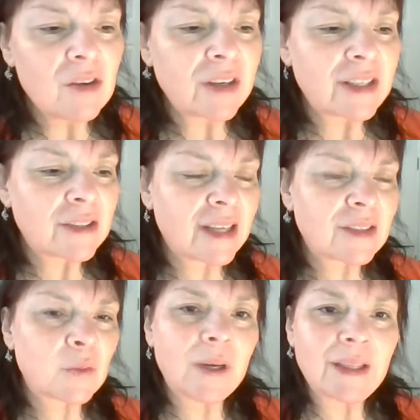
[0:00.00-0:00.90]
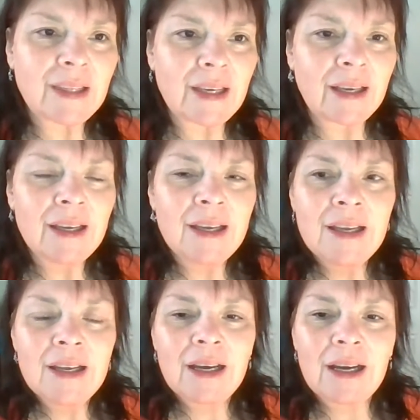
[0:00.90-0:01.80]
Okay, so that's one thing.
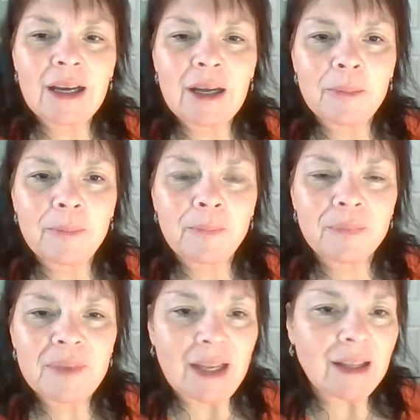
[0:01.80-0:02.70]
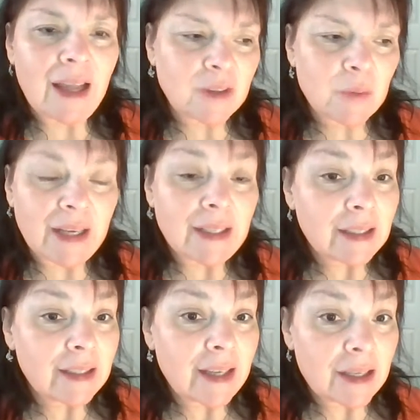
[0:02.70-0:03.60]
And that's what I
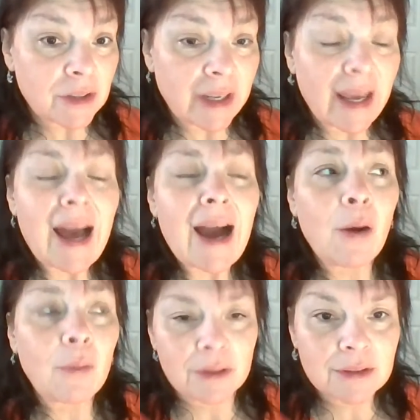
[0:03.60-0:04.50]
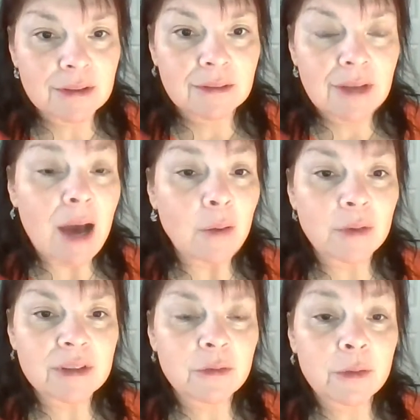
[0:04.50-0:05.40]
did yesterday. Hours
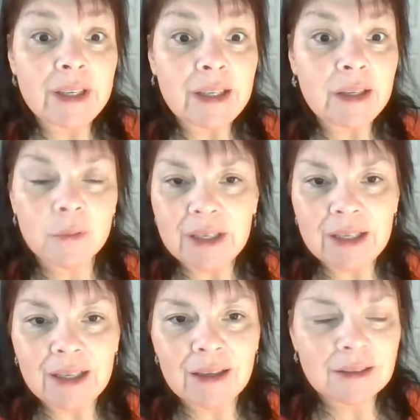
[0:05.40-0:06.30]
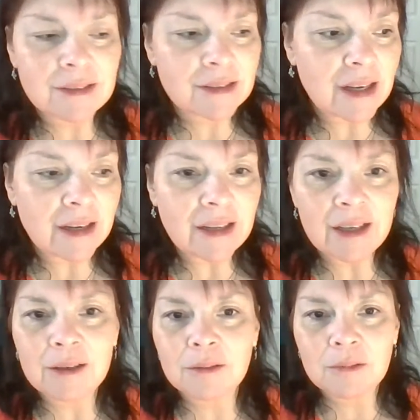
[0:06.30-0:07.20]
of reading,
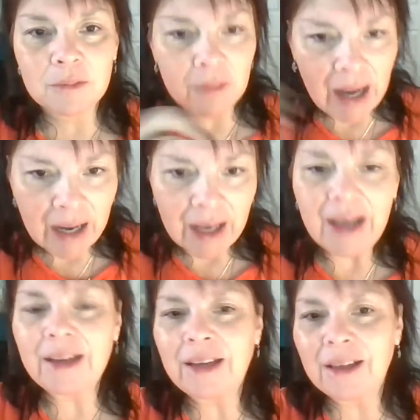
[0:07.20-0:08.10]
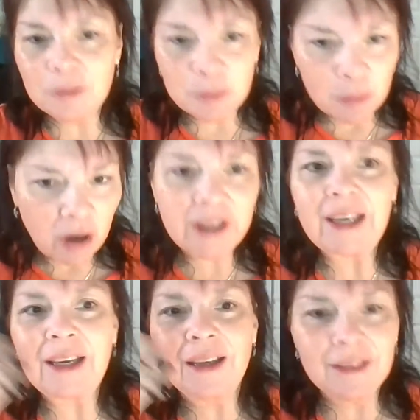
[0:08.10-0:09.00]
studying, highlighting,
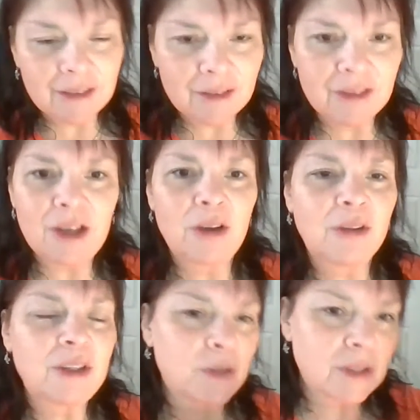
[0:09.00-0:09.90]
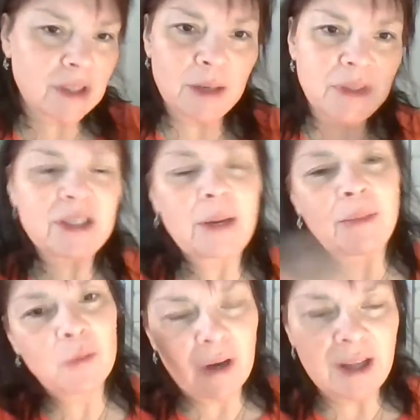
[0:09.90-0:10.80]
marking. This is going to be
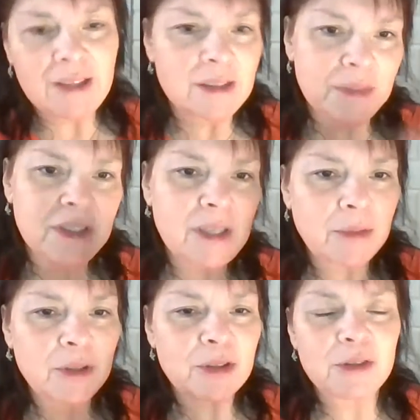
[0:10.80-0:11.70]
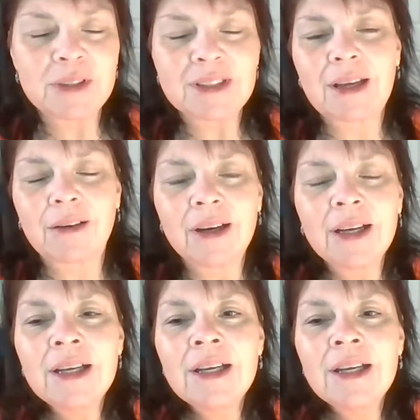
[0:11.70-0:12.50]
chapter one, it's going to be chapter two, etc.